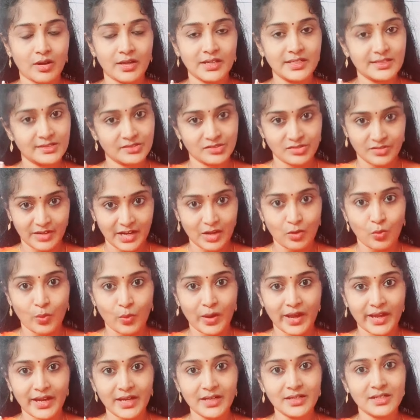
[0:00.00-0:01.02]
is
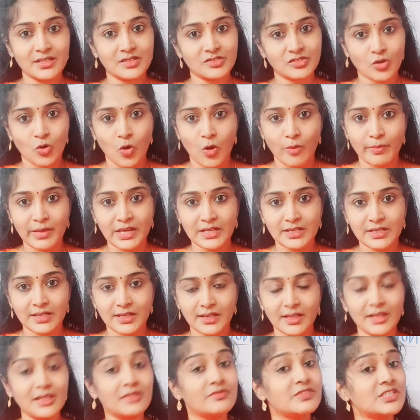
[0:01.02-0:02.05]
required, it is a raw
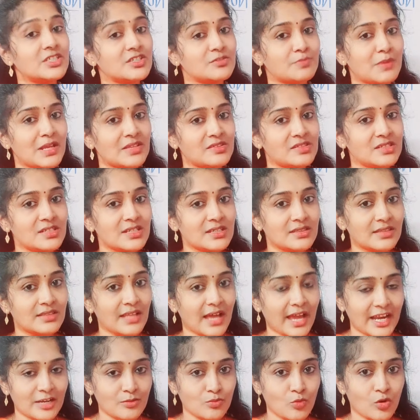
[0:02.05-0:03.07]
material which is present in the
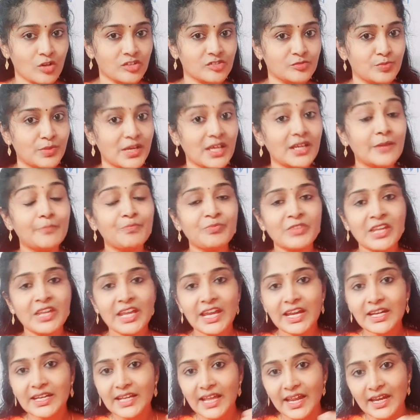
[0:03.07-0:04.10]
atmosphere.
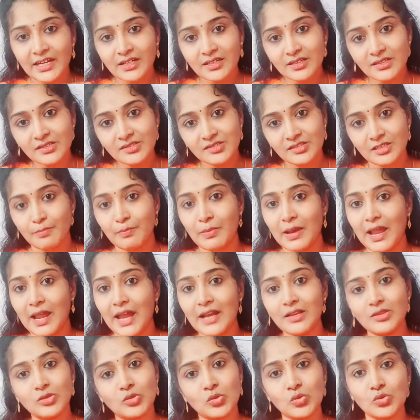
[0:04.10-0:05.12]
It enters the
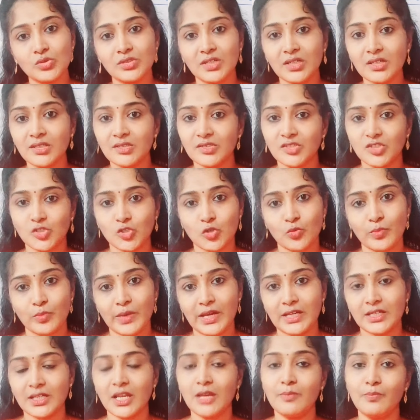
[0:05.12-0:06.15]
plant through the
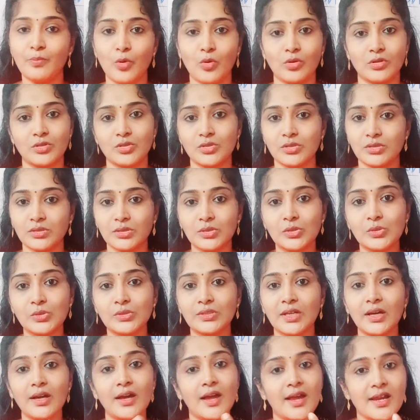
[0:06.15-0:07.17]
stomatal pore, through
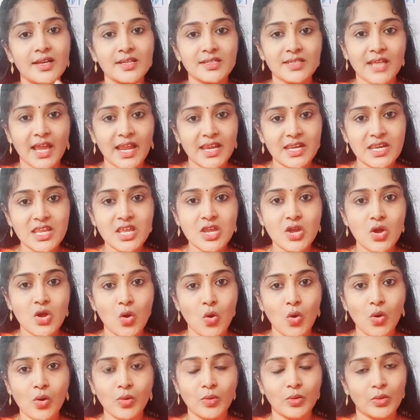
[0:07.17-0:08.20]
the tiny
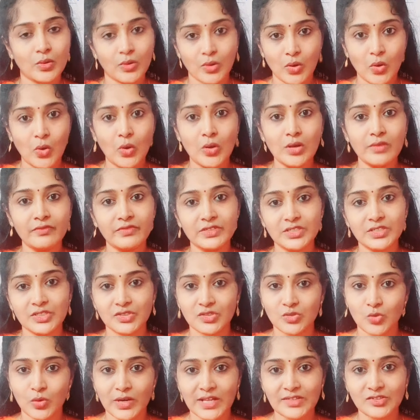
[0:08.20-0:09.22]
hole which is
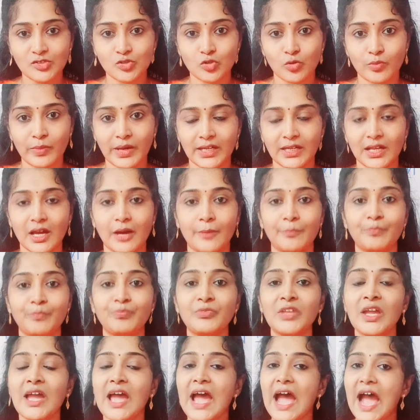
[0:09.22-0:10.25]
known as stomata.
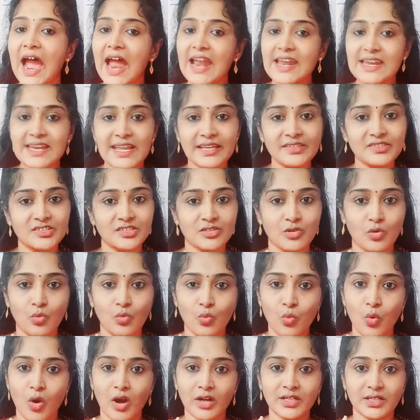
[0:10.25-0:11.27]
And next,
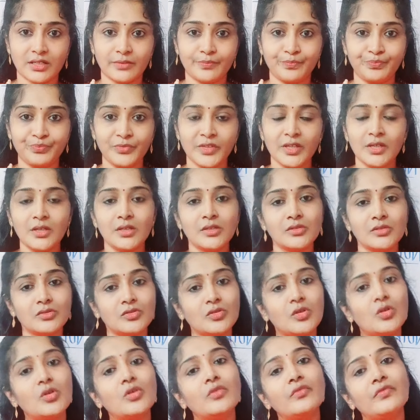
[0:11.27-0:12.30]
water.
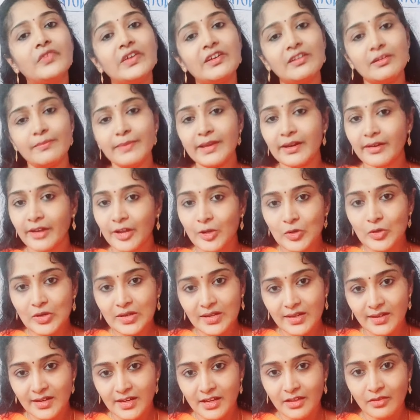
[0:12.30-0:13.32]
So we will be
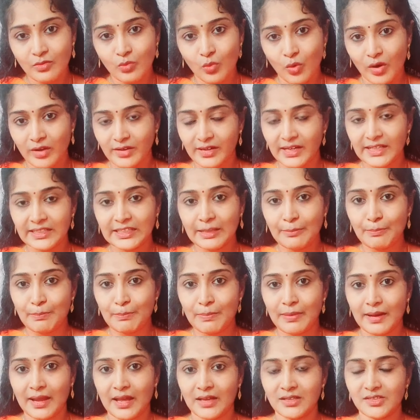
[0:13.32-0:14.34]
regularly watering the
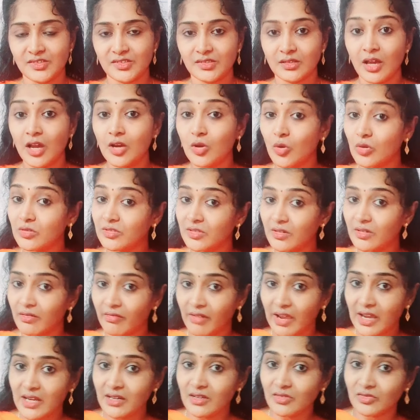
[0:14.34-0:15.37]
plants, and also
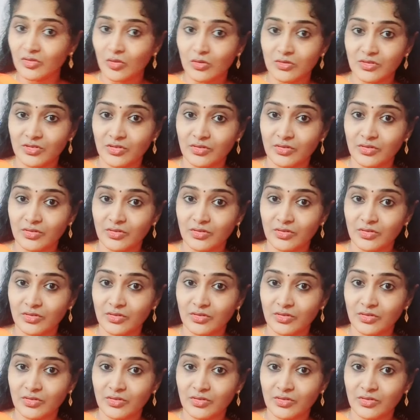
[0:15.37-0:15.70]
rain is also